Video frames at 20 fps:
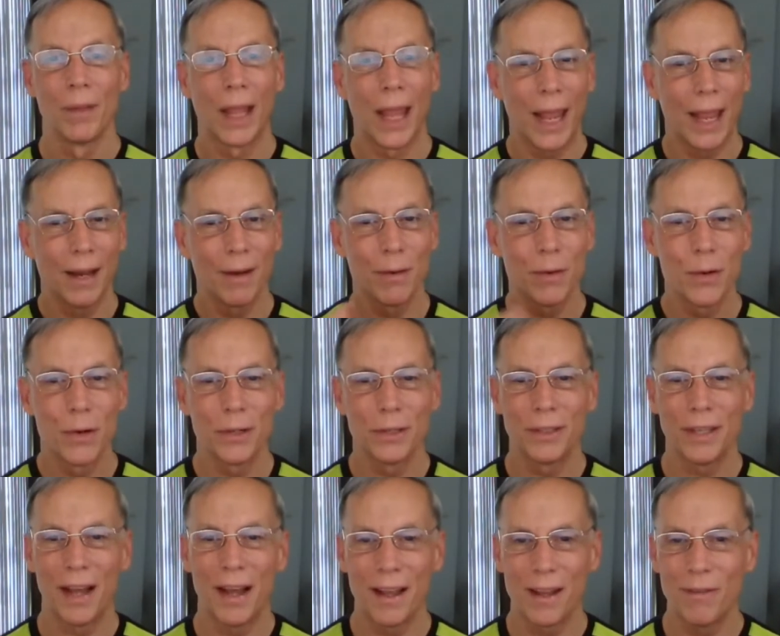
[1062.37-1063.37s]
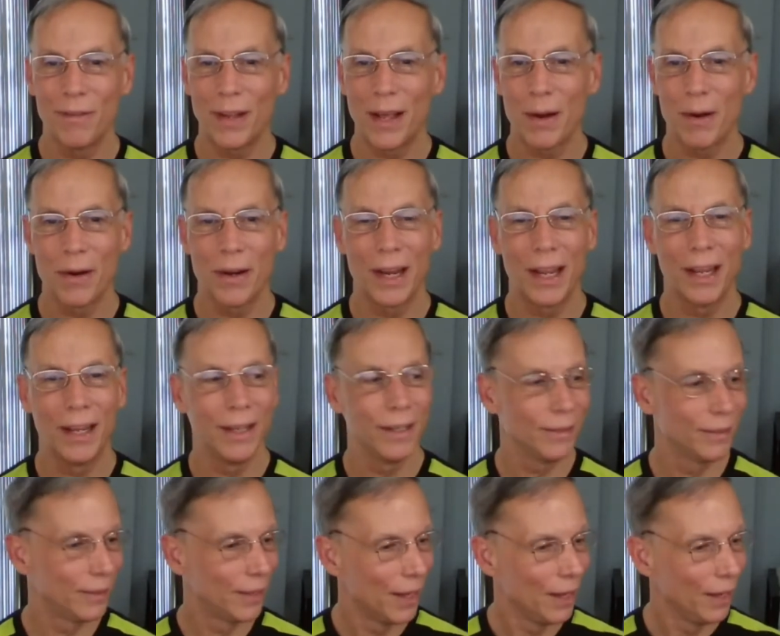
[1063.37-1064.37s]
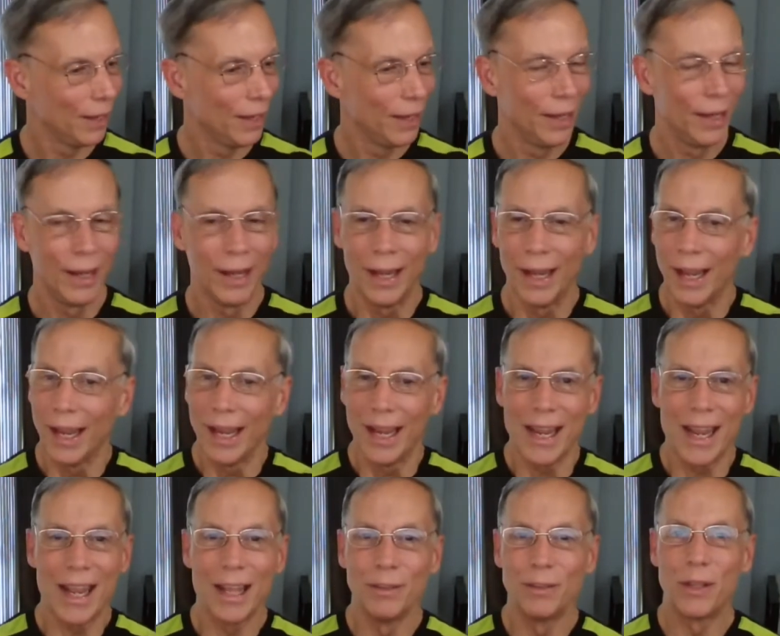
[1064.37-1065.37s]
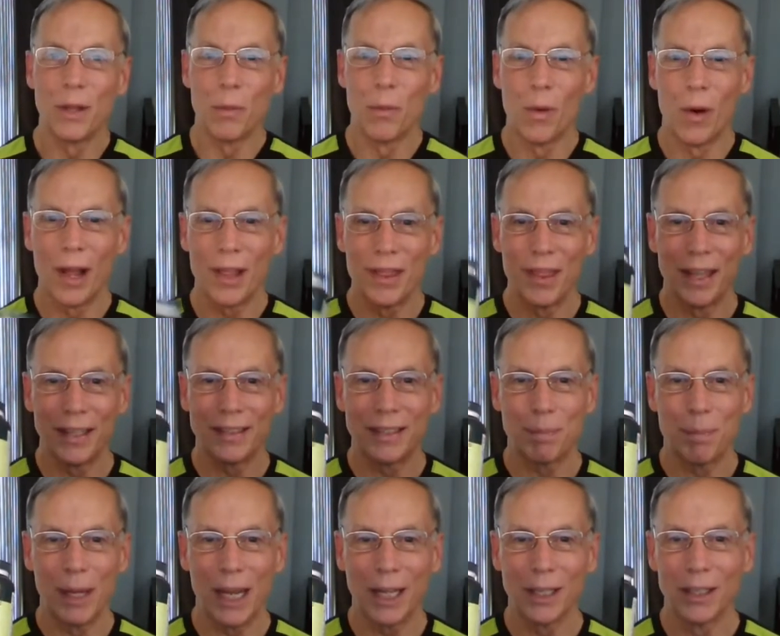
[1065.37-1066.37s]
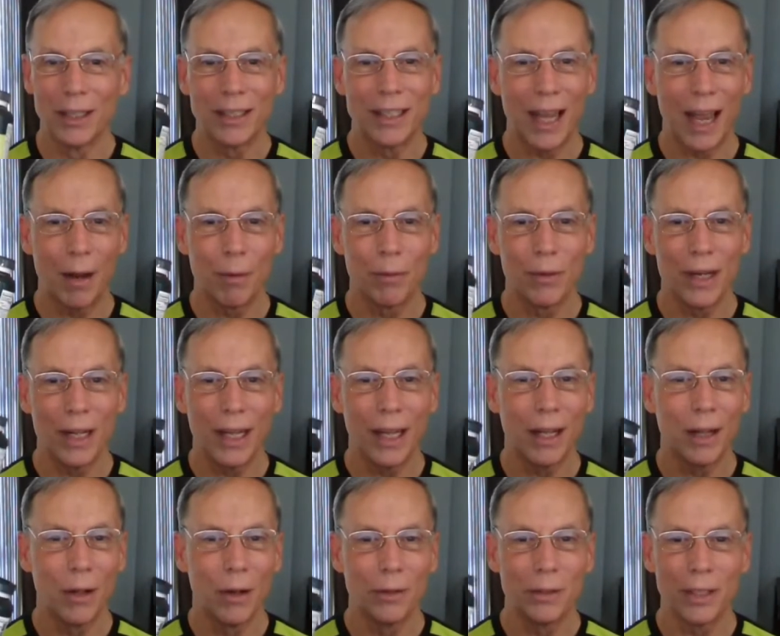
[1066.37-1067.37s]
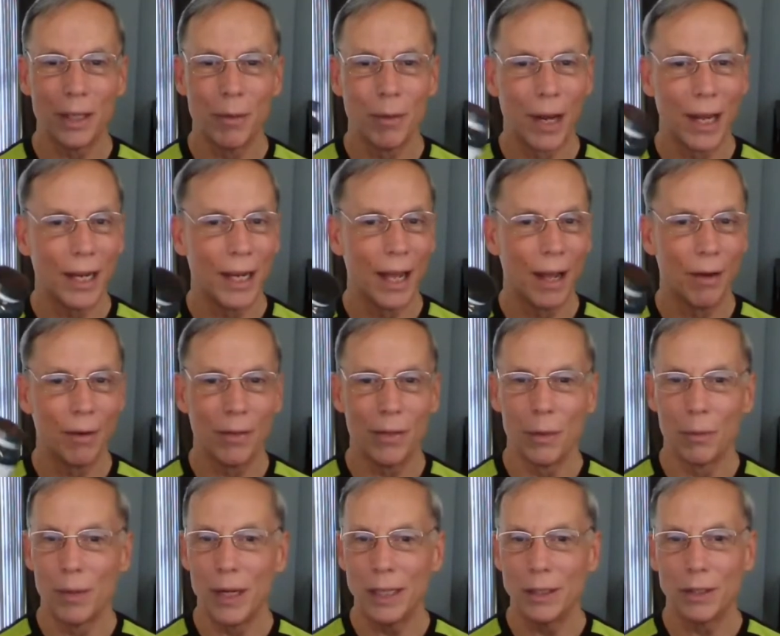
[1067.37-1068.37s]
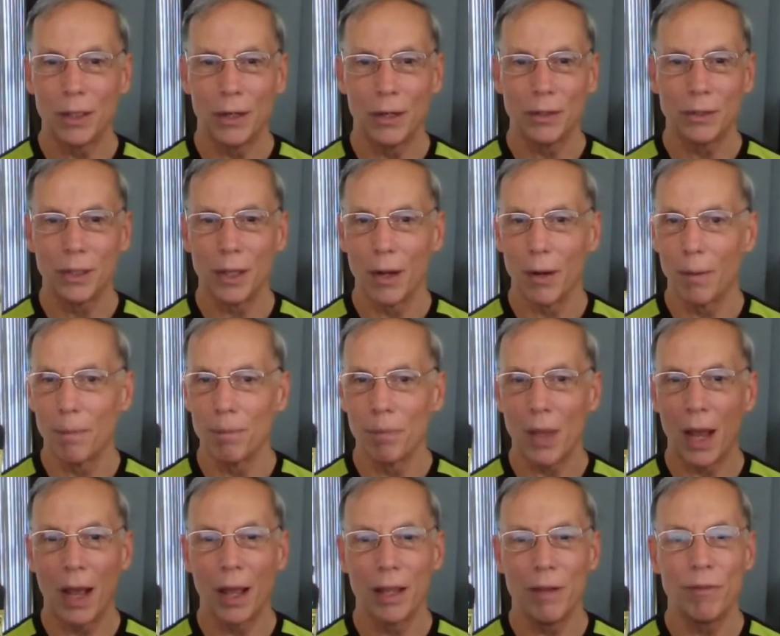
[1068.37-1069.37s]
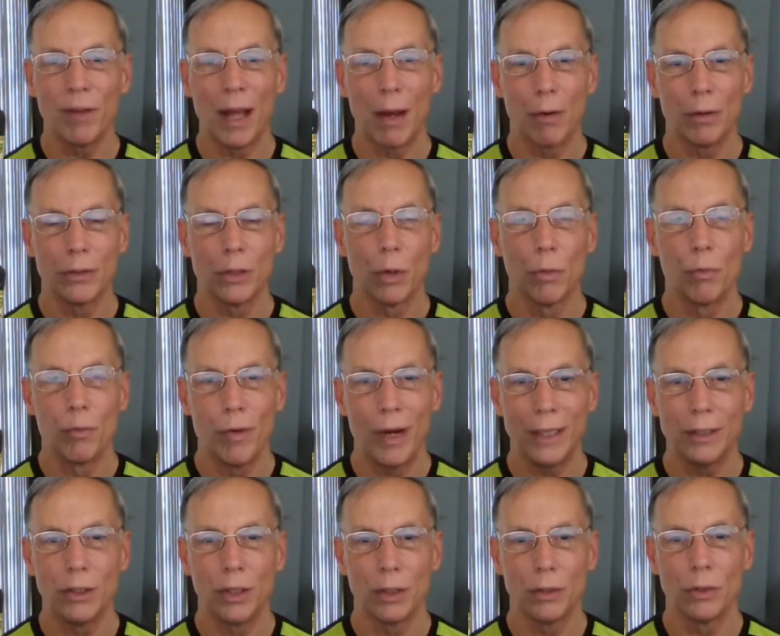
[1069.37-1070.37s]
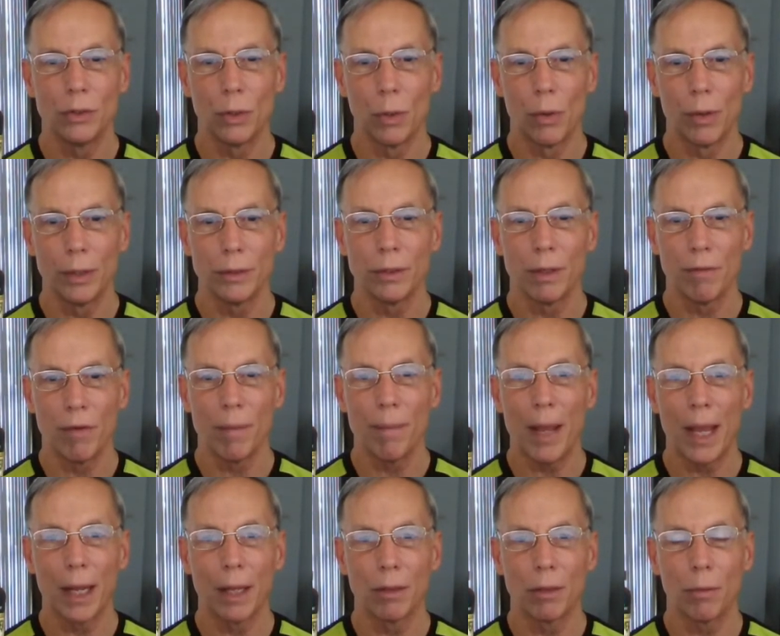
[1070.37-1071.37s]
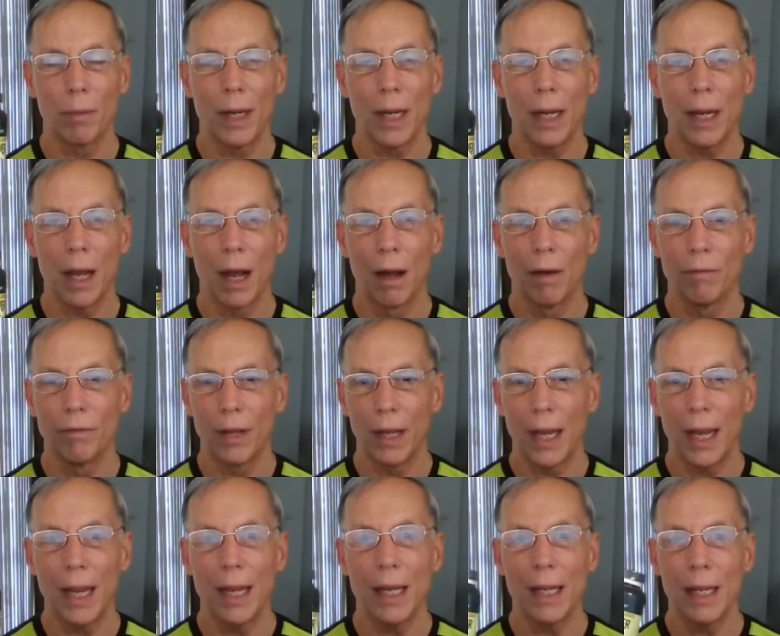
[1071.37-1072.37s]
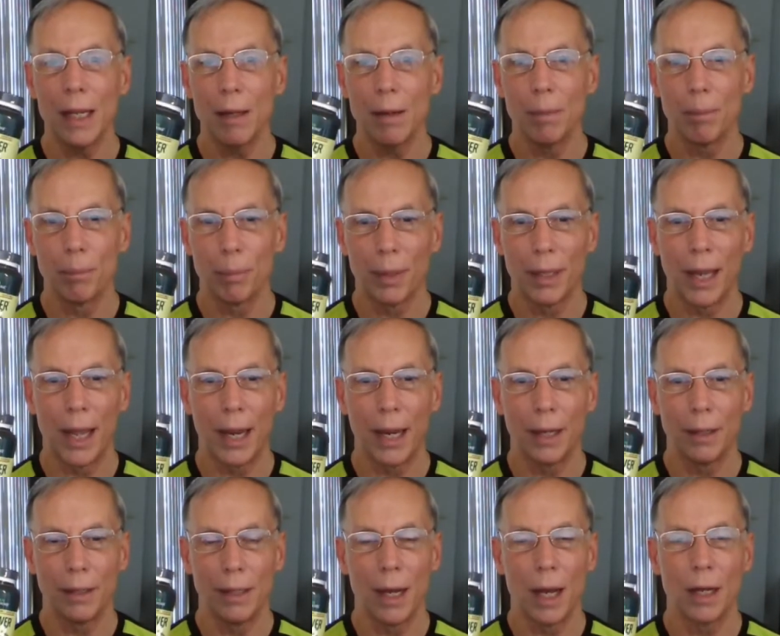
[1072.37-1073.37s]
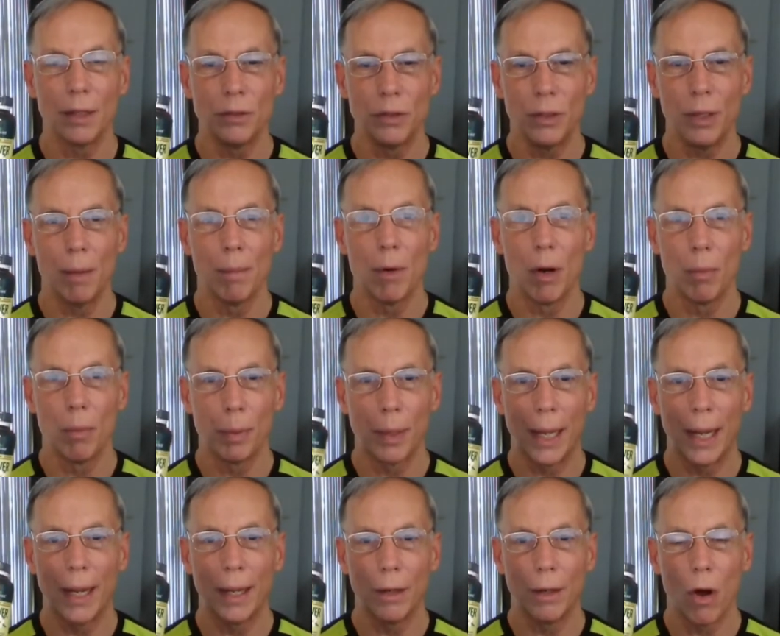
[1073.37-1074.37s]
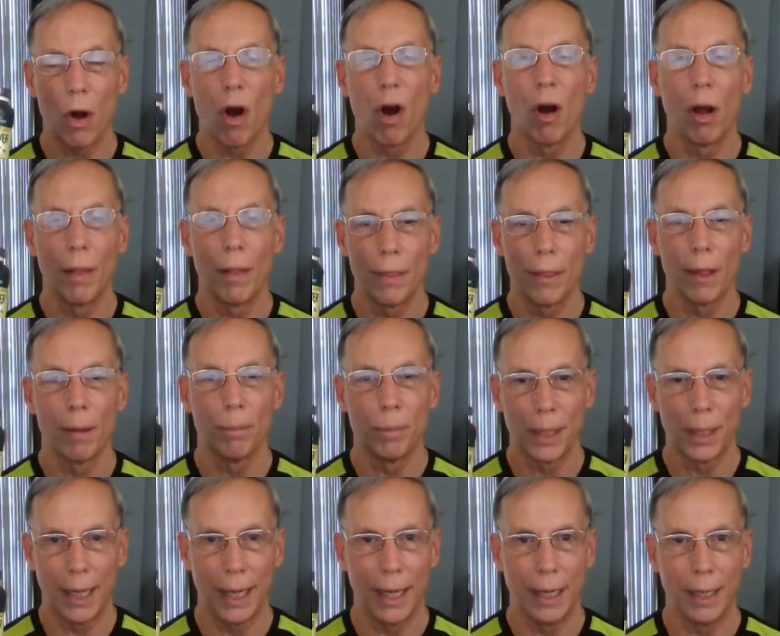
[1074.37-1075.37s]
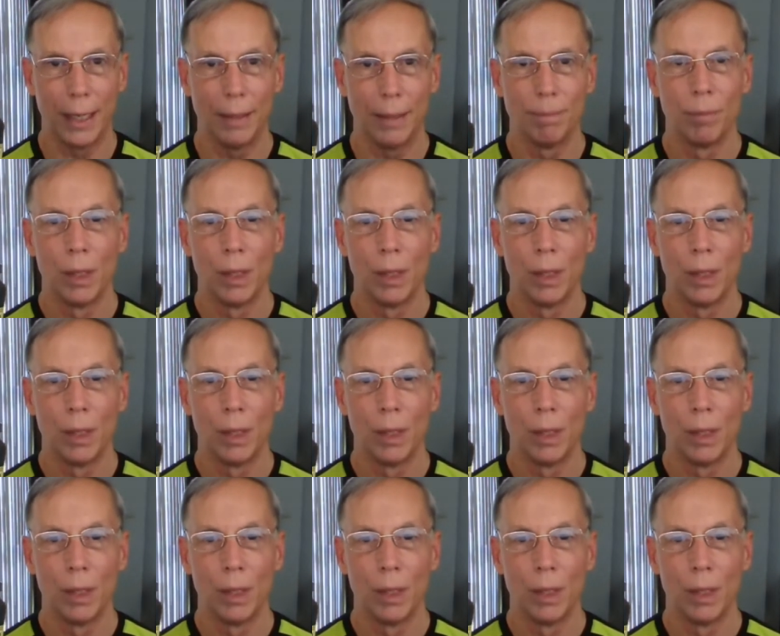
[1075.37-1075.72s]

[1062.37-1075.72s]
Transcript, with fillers: And of course, Ahiflower is is the one that's being looked at really closely right now in the research. So, Ahiflower is the richest source of omega 3 of any plant, non GMO plant on the planet.